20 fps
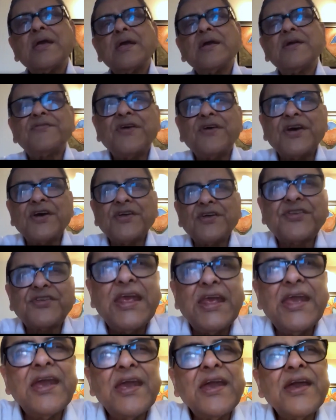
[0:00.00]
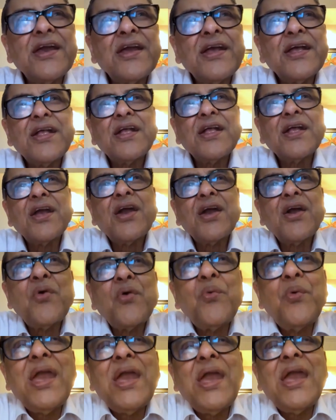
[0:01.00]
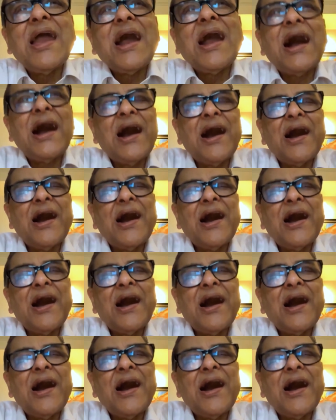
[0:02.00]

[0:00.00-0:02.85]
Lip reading: Firstly, we are